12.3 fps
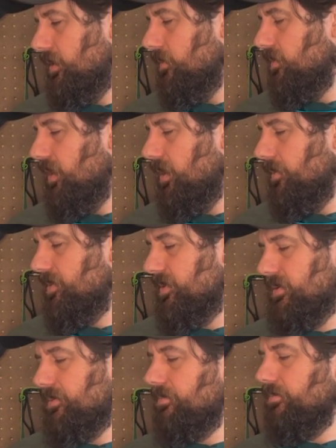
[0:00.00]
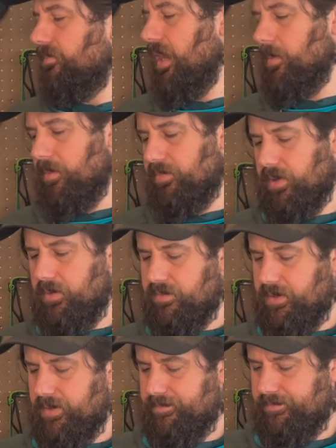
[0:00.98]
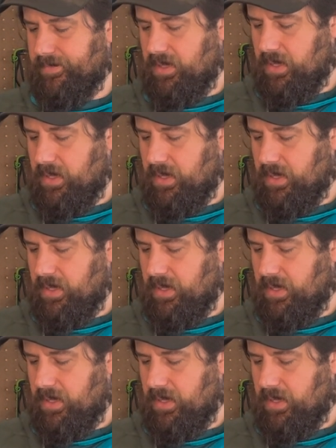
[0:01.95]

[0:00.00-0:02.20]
Q-tips, ibuprofen.